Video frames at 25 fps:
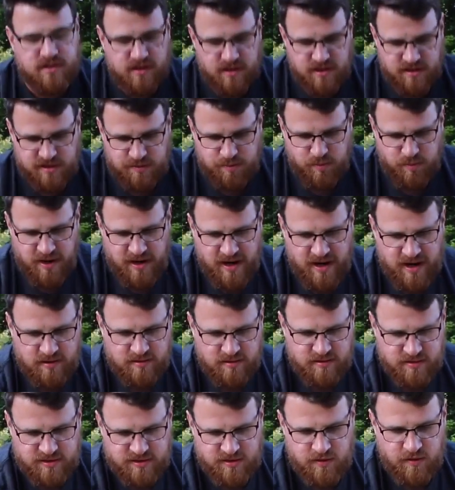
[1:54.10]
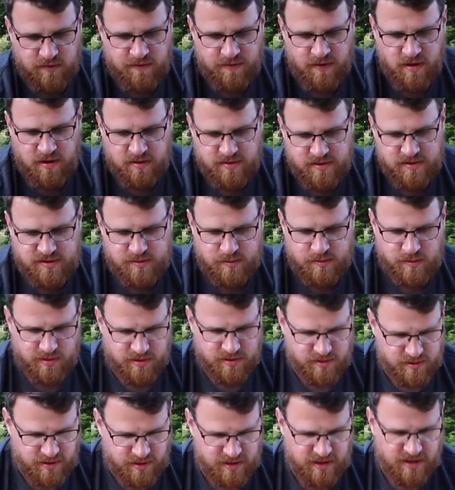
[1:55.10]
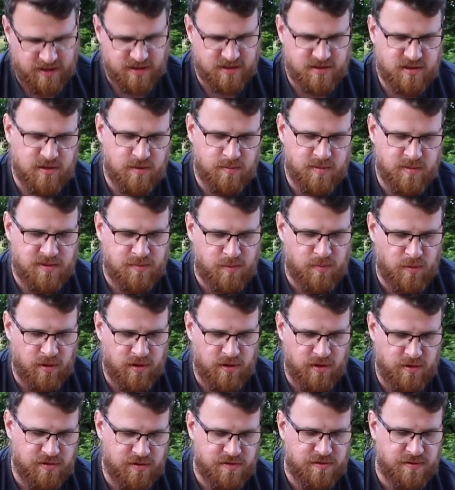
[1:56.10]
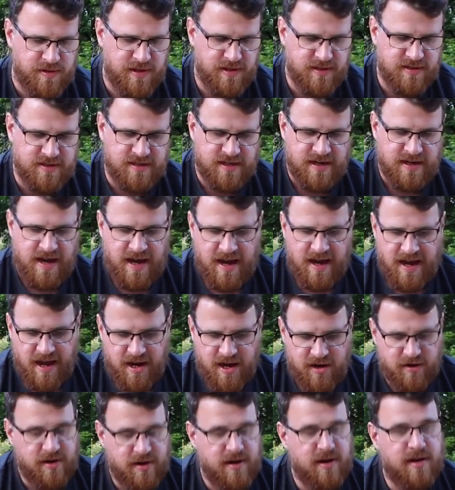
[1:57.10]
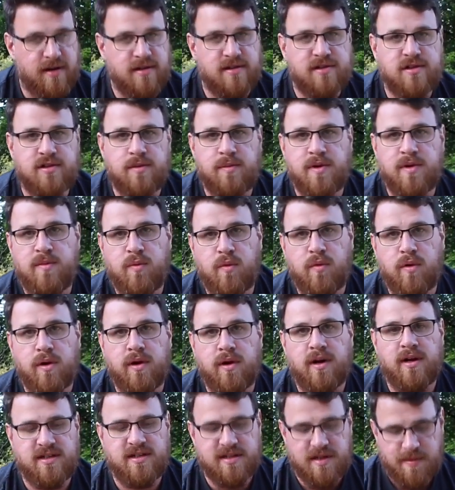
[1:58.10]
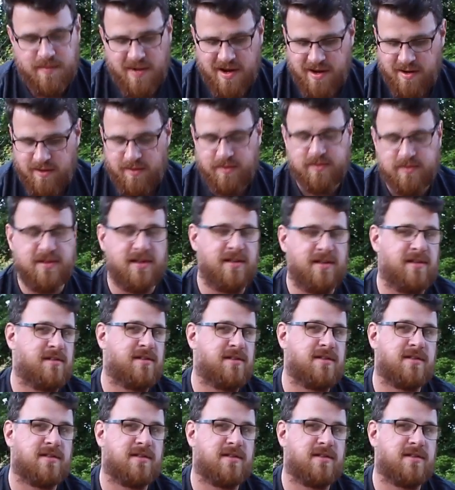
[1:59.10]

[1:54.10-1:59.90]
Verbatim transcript: gonna spread out so far in the soil, you're gonna get so much more nutrients and you're gonna get so many more tomatoes and they're